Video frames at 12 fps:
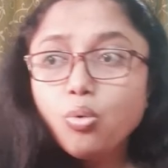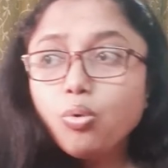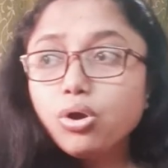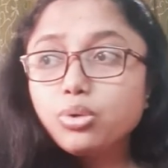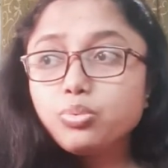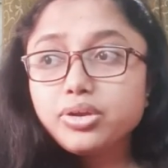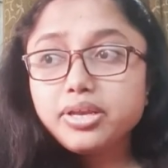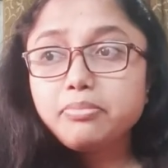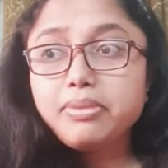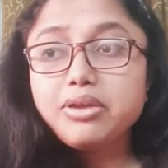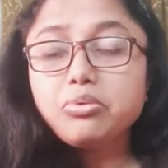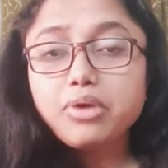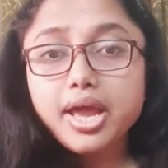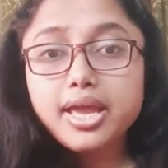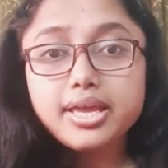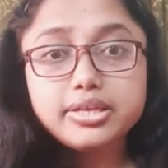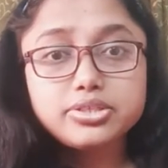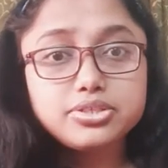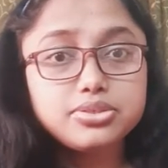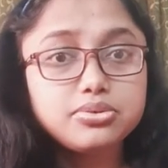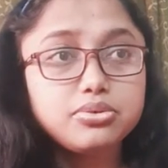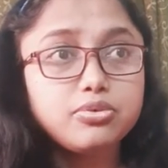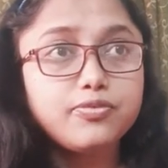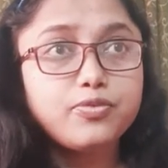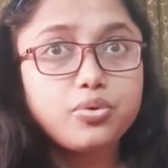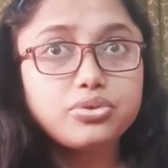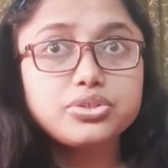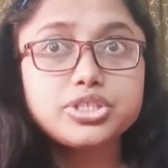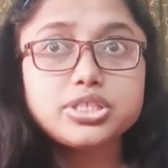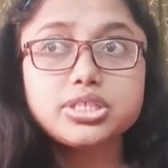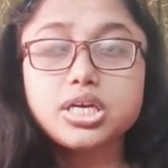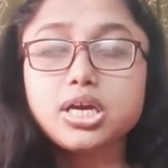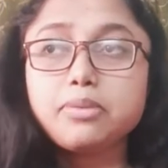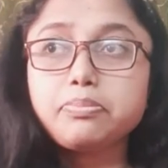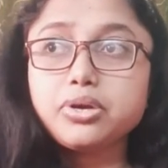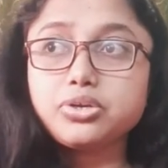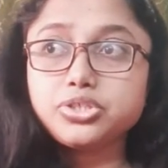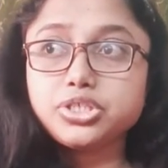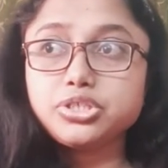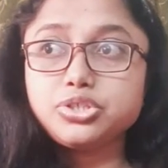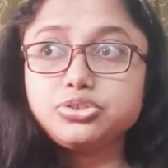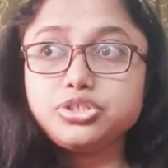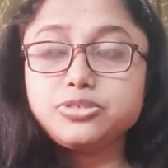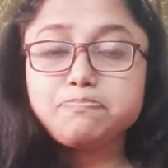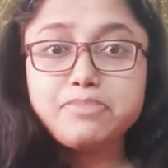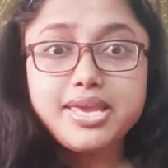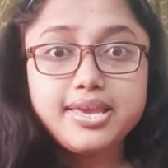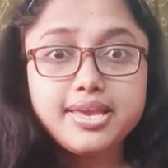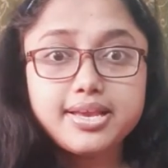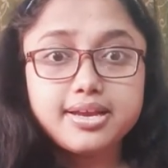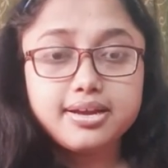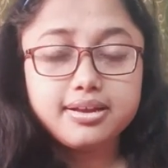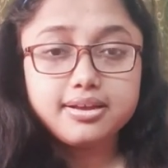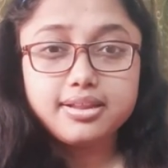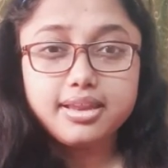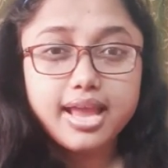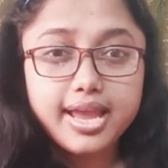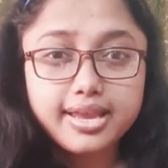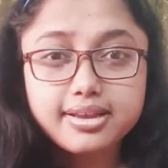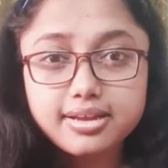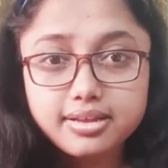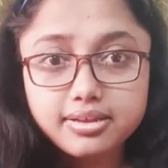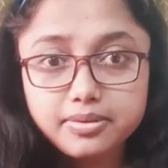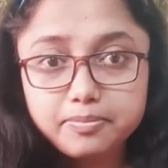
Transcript: or would it be right to force a person to speak like